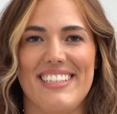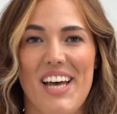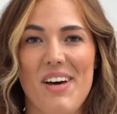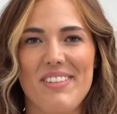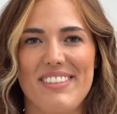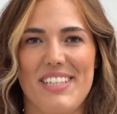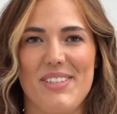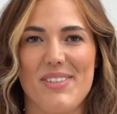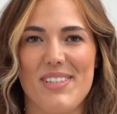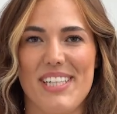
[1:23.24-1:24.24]
Now that
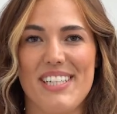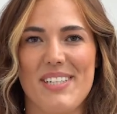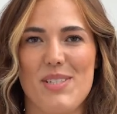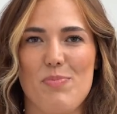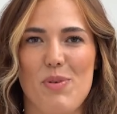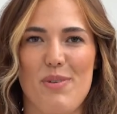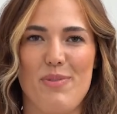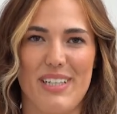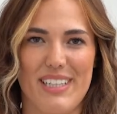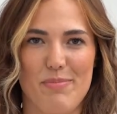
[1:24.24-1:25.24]
your skin is
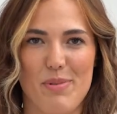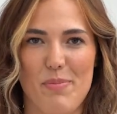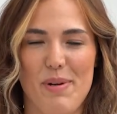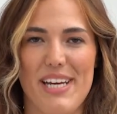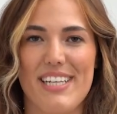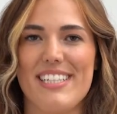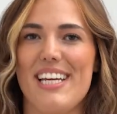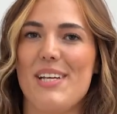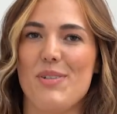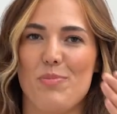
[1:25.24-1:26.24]
perfectly prepared
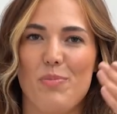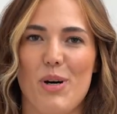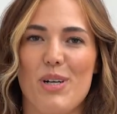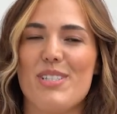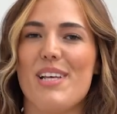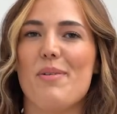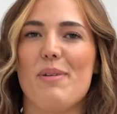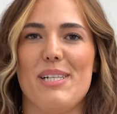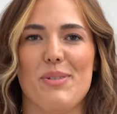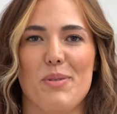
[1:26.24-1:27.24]
and your pores are
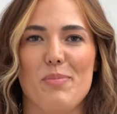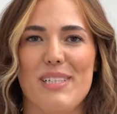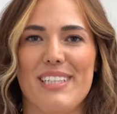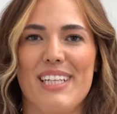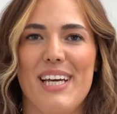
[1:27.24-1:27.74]
wide open,